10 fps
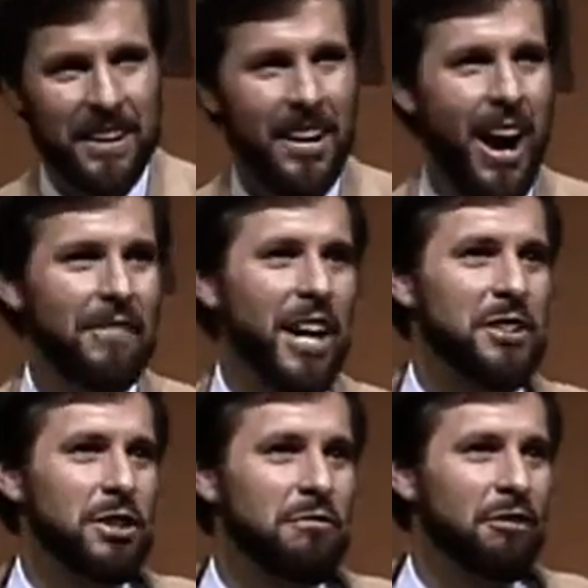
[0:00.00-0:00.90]
Now, I've got
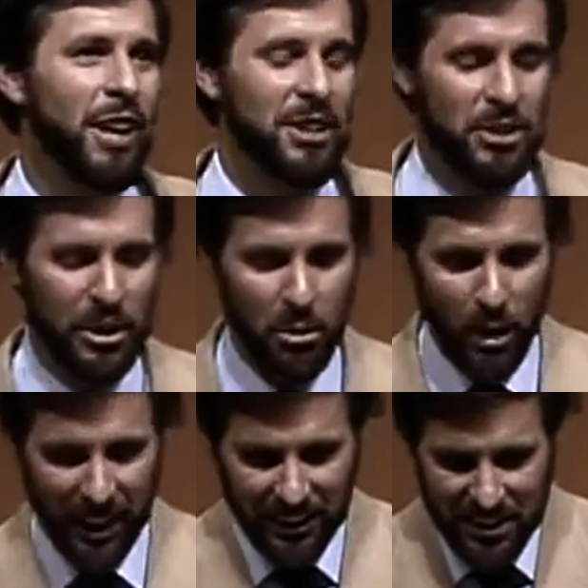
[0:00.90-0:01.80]
some friends in the
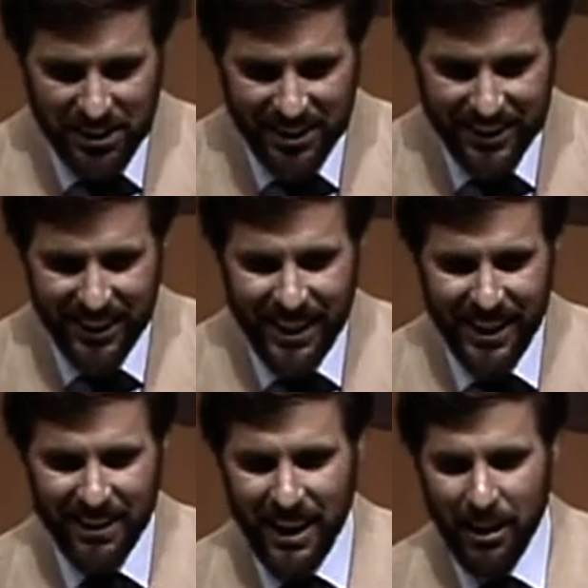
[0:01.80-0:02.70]
wings
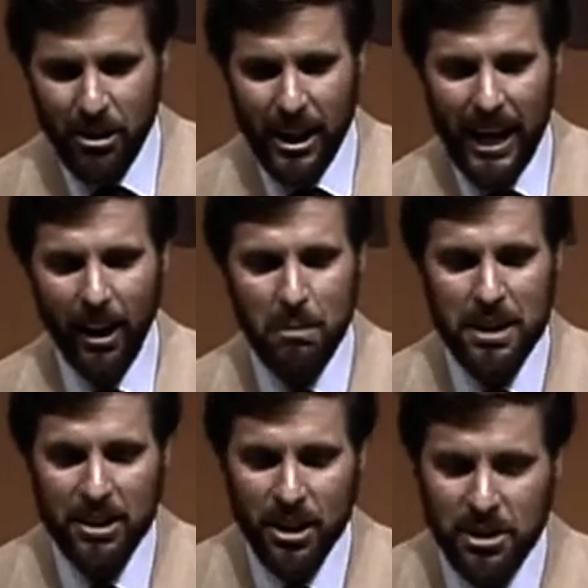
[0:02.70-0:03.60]
that are going to help me
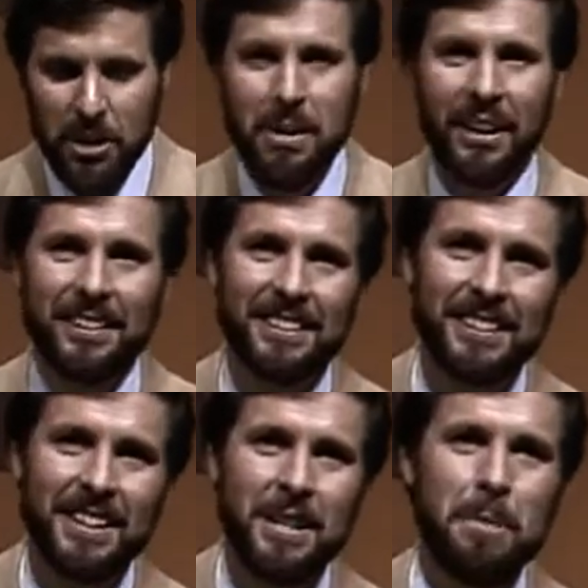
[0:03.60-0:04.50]
in just a minute.
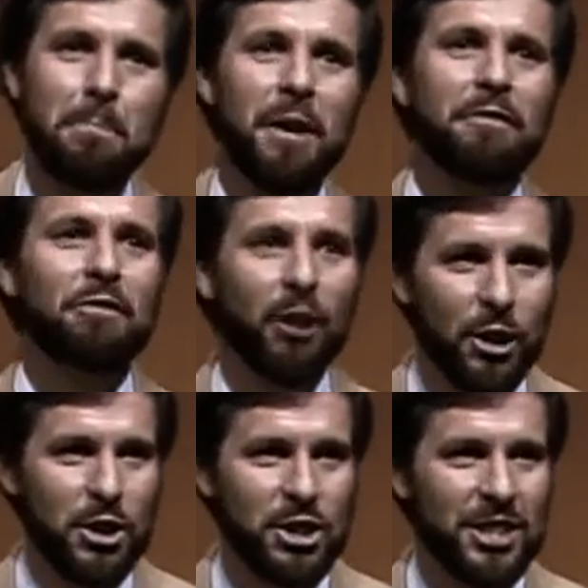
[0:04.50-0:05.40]
But
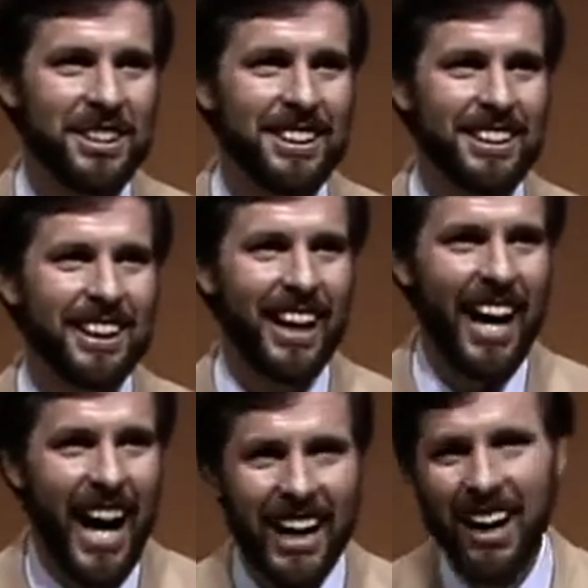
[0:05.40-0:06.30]
first,
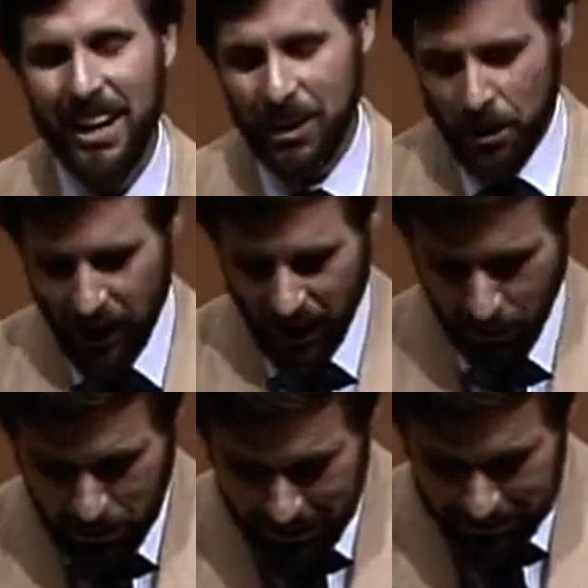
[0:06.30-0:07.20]
I'd like your
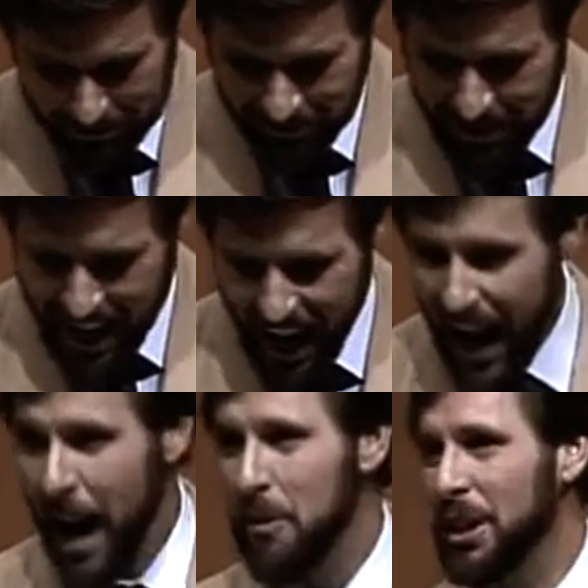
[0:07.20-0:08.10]
help.
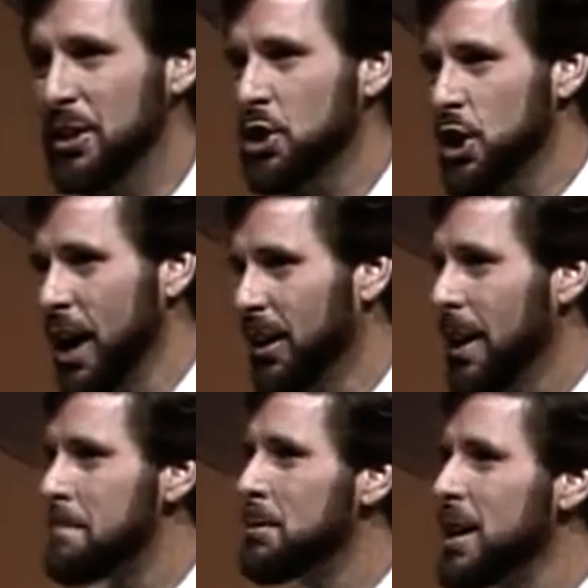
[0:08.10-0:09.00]
I want to share a
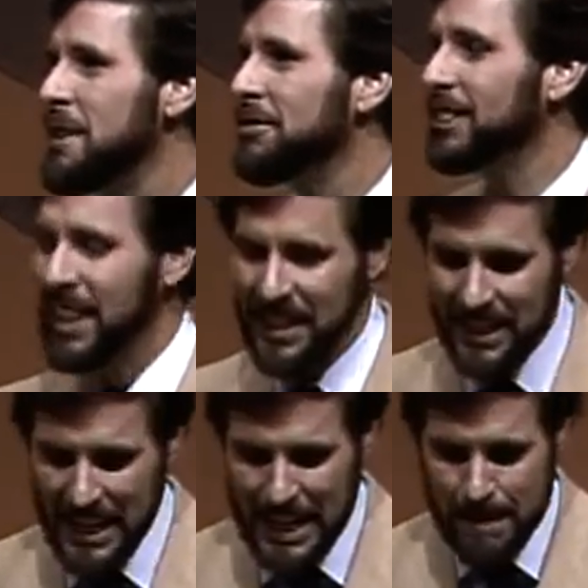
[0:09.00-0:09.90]
brief
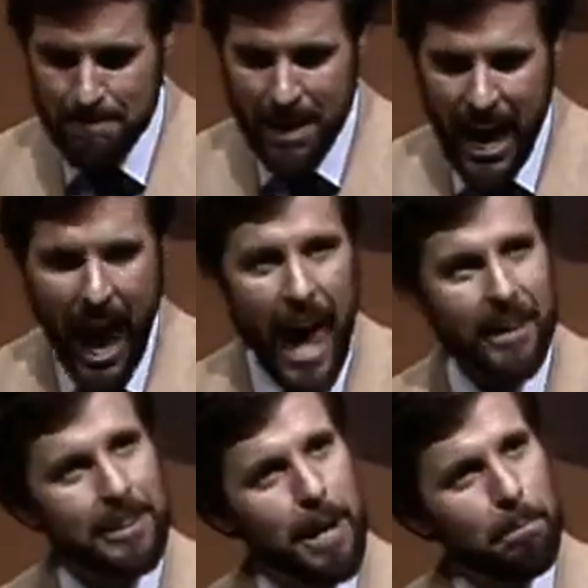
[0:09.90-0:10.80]
litany and
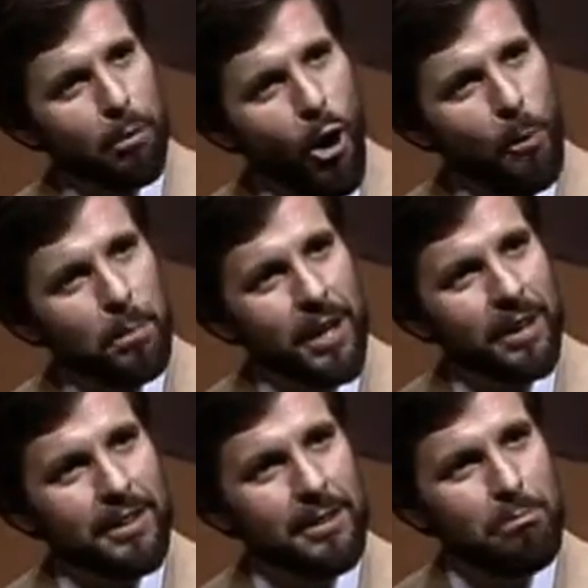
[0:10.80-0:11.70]
at the
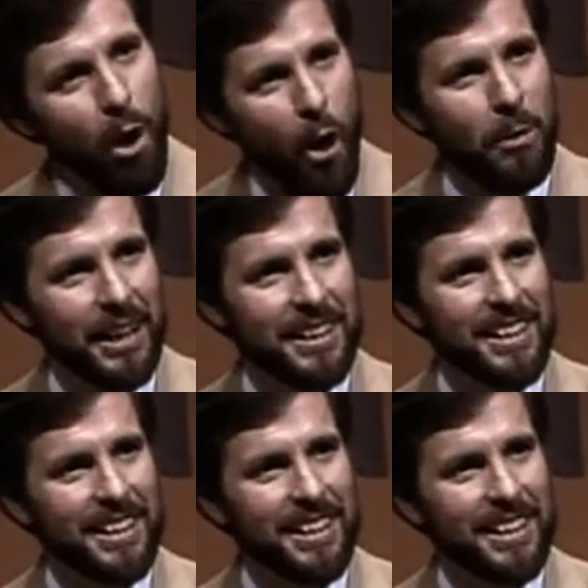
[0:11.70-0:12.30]
appropriate moment,